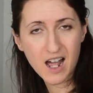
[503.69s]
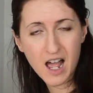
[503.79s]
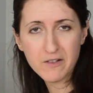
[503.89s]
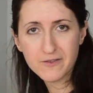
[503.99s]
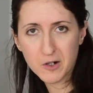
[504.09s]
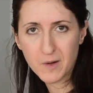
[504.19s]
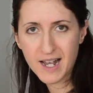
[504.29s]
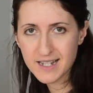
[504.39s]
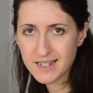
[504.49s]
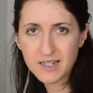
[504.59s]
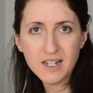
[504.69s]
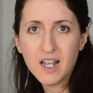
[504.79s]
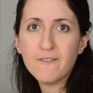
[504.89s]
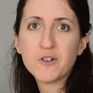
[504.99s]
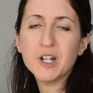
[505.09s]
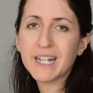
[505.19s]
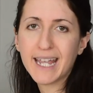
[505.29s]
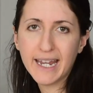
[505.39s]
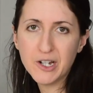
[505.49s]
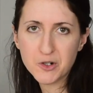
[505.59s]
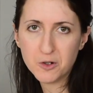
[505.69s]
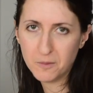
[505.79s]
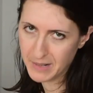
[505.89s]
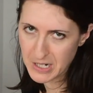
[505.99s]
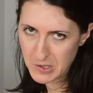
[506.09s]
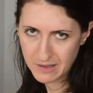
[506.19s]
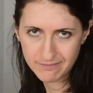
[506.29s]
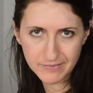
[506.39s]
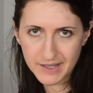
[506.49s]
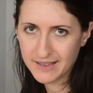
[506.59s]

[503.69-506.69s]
not have a footrest for an occasional meal.